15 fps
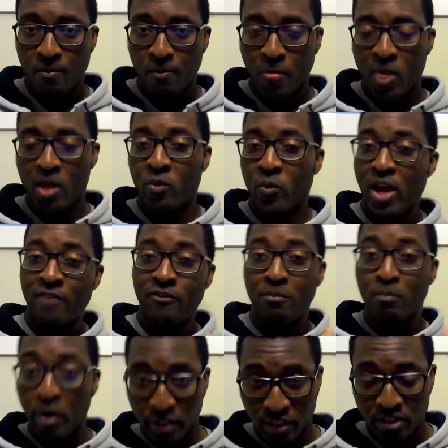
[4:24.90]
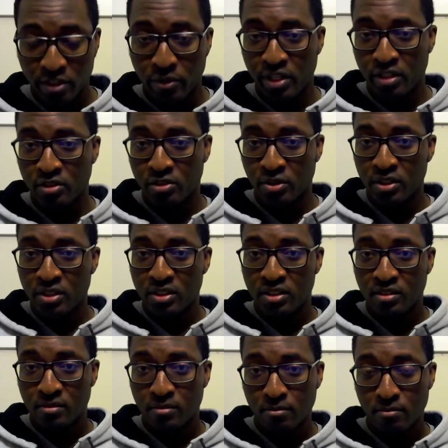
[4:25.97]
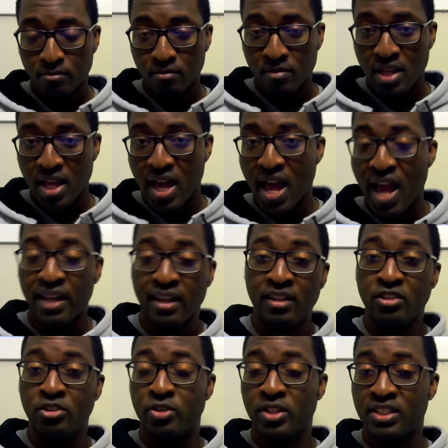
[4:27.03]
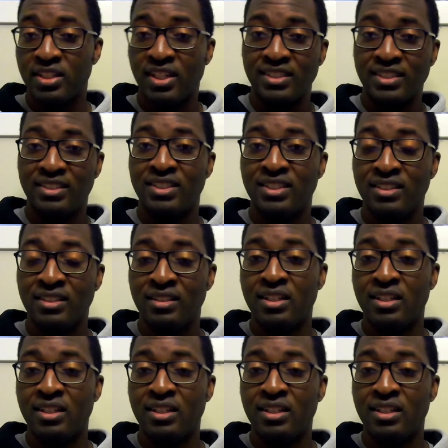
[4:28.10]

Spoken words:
we have a monetary interest and an interest in existing